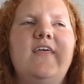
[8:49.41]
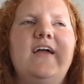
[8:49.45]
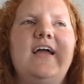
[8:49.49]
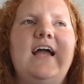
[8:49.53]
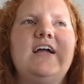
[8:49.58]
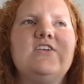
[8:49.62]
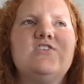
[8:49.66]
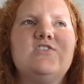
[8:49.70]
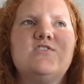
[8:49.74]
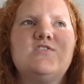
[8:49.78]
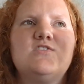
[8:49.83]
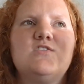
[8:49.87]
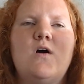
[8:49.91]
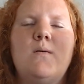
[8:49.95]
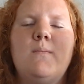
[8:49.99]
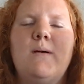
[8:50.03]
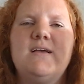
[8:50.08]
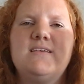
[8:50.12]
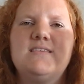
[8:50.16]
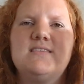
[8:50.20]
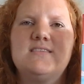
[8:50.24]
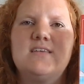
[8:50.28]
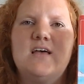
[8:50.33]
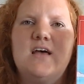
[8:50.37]
I just saw
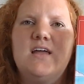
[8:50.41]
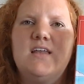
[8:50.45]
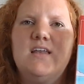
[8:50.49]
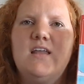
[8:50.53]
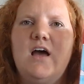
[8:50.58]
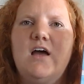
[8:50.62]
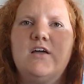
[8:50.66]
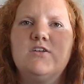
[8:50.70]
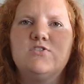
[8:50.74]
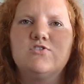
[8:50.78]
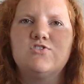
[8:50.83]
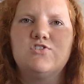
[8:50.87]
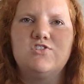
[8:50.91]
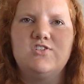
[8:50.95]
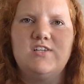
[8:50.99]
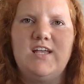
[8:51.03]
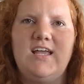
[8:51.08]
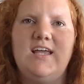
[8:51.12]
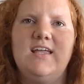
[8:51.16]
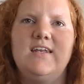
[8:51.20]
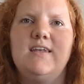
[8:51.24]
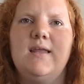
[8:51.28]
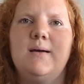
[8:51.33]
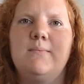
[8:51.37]
my son
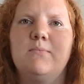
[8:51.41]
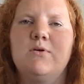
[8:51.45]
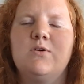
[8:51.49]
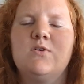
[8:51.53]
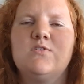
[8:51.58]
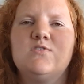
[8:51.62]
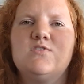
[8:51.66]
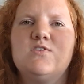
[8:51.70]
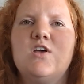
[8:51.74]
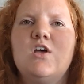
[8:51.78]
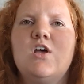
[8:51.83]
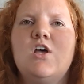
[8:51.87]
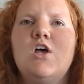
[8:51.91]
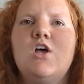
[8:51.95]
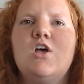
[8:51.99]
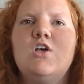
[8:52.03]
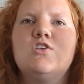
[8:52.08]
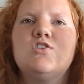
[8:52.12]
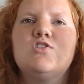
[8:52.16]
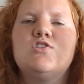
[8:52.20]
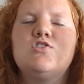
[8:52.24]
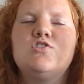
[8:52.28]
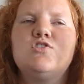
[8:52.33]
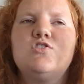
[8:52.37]
understand numbers
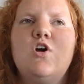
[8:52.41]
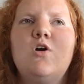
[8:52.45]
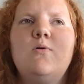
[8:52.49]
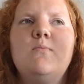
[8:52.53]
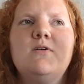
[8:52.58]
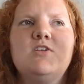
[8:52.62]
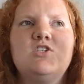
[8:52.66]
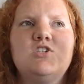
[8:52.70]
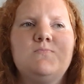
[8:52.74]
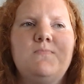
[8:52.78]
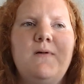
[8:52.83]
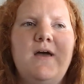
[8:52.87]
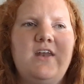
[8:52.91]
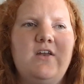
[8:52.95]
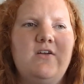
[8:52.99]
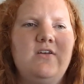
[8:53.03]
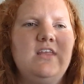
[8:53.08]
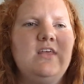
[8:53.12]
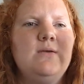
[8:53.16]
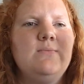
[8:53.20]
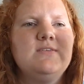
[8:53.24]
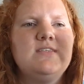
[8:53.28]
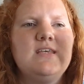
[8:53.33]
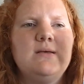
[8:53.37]
so much better,
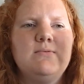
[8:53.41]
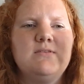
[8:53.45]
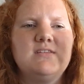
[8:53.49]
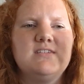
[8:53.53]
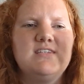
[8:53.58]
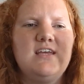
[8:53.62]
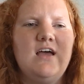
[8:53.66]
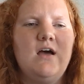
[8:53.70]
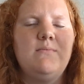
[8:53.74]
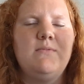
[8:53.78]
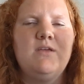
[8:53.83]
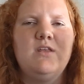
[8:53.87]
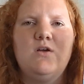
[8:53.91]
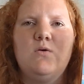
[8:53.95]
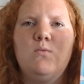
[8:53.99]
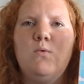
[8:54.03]
and he was able to tell me,